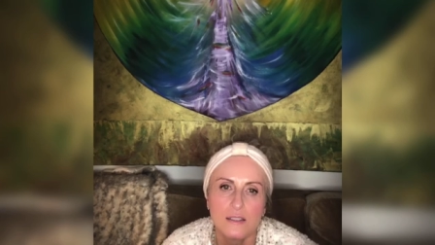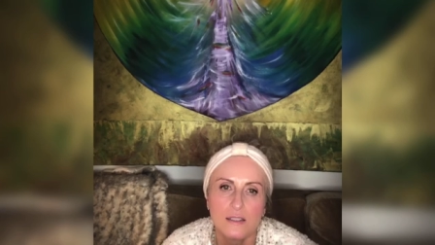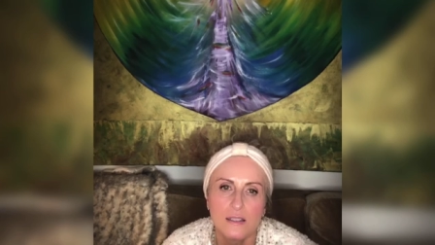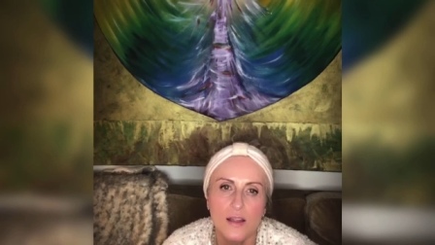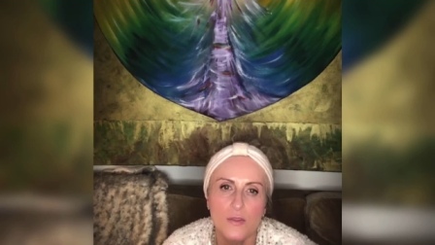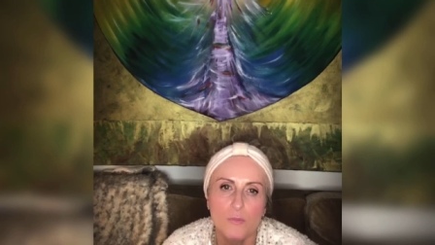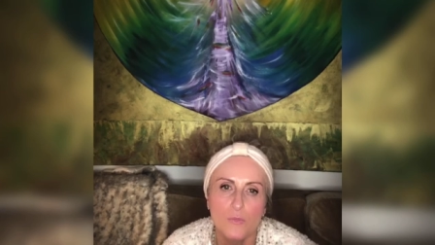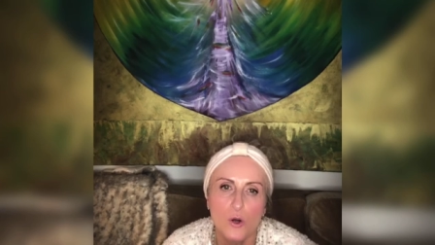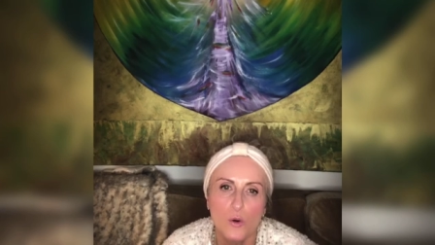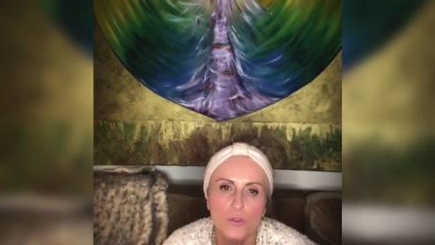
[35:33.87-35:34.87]
let them
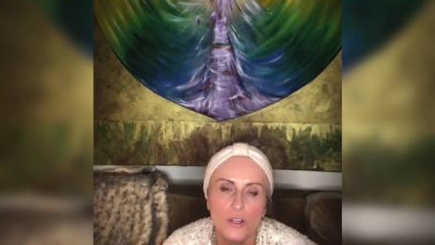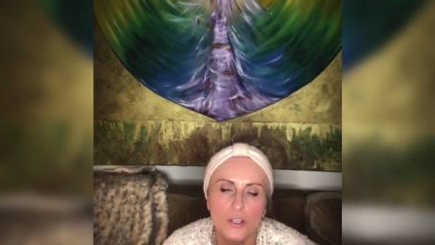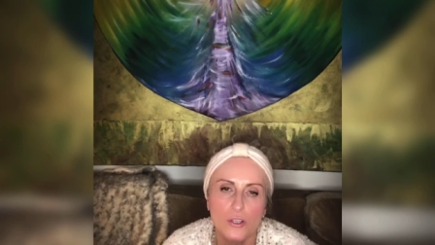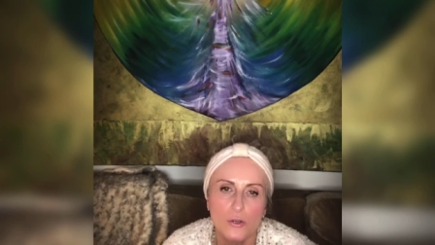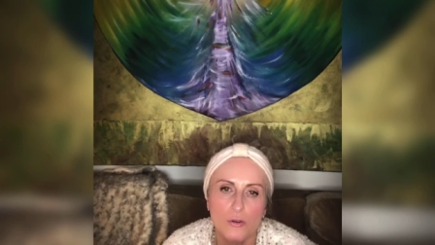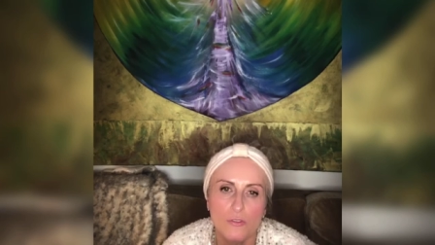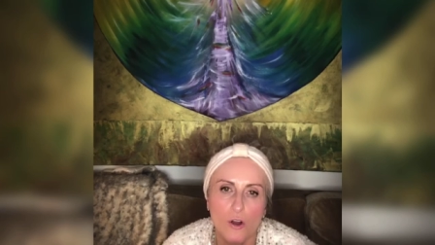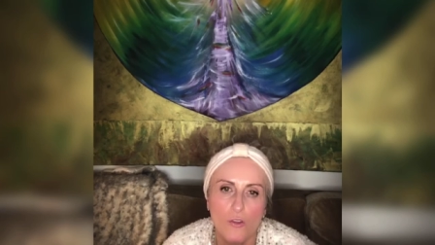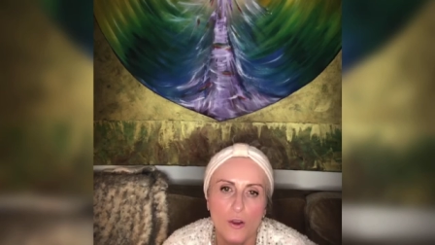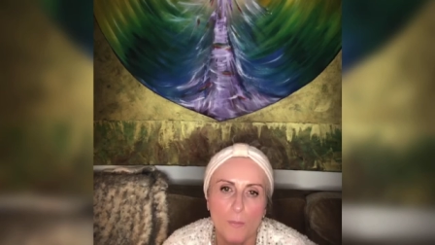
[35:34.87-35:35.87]
know that you've got
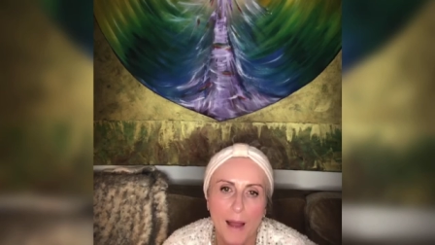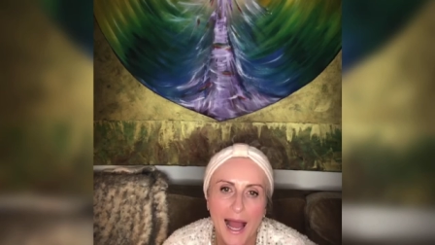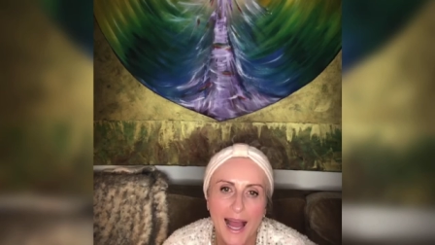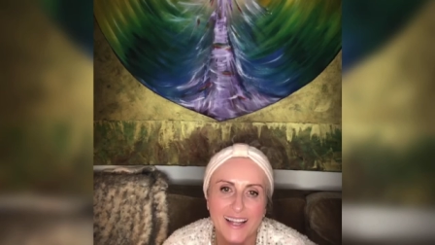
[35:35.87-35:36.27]
their back.